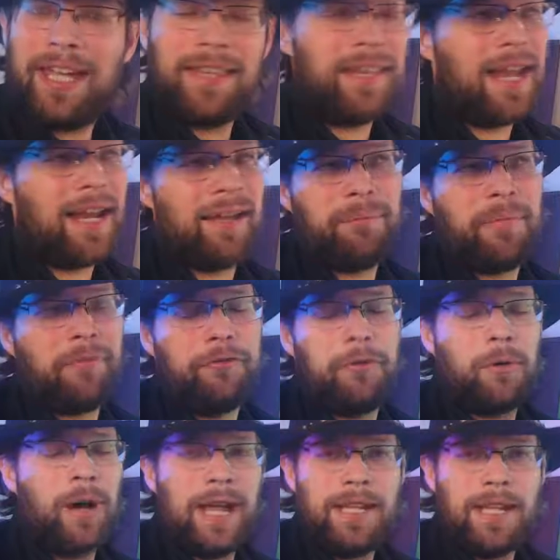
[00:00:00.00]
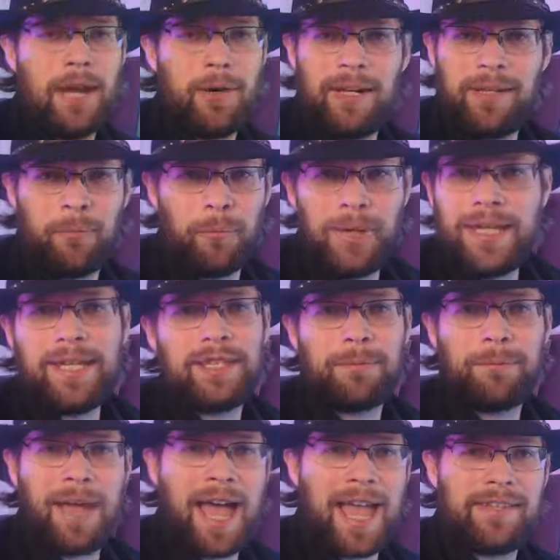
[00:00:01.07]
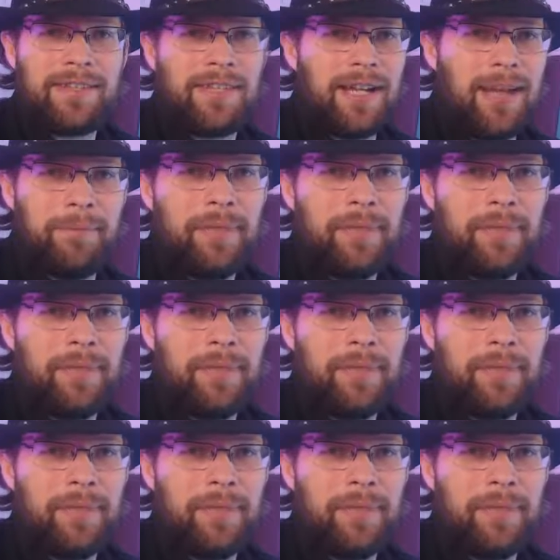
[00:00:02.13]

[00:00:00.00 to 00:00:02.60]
And then before I know it, a week has passed, and I'm,